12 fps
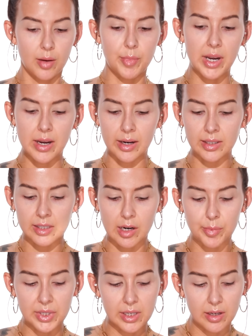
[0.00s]
My next
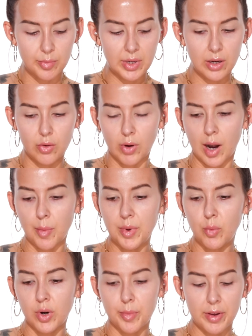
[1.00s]
step is going to be grabbing
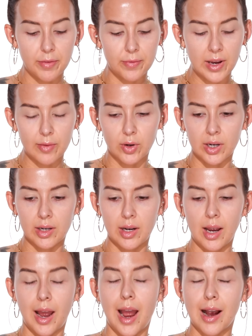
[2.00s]
one of my favorite
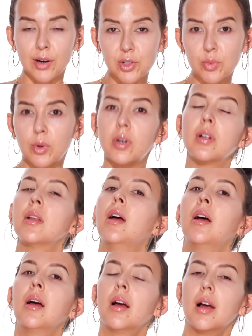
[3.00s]
actual
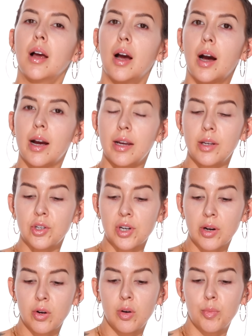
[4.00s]

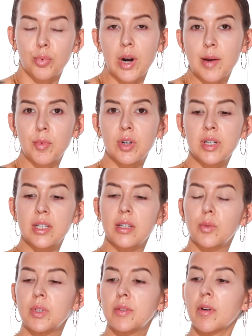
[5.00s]
eyeshadow primers. This
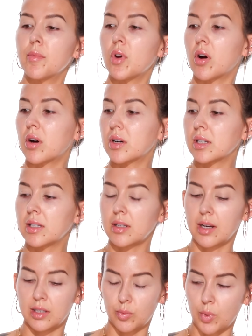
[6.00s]
one's from Nars
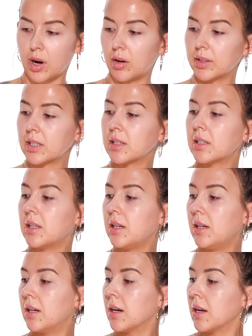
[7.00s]
as well. This is
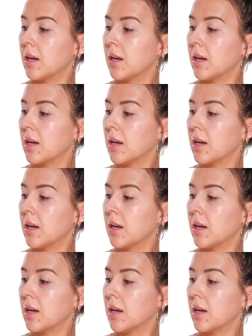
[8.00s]
the